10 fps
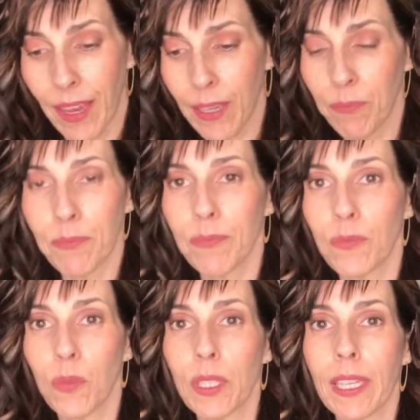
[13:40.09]
I'm
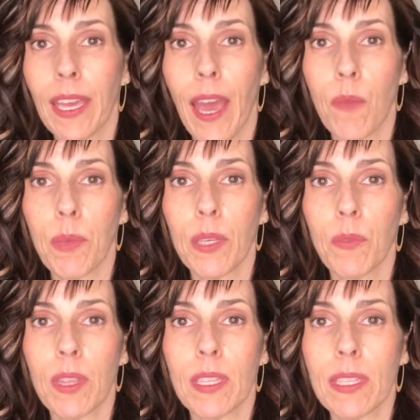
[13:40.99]
really happy
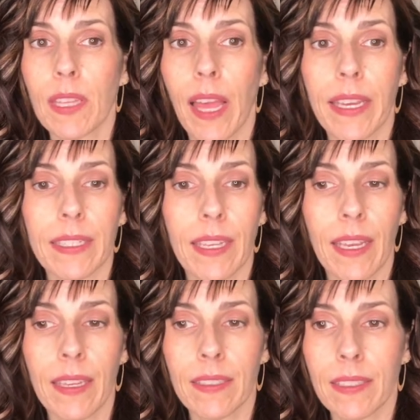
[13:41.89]
with this light,
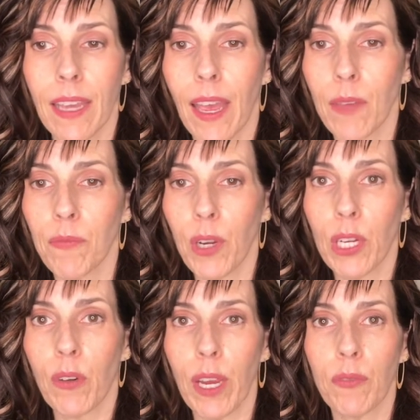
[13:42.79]
and I'm very
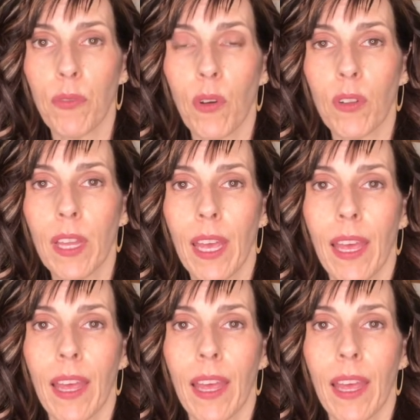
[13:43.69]
grateful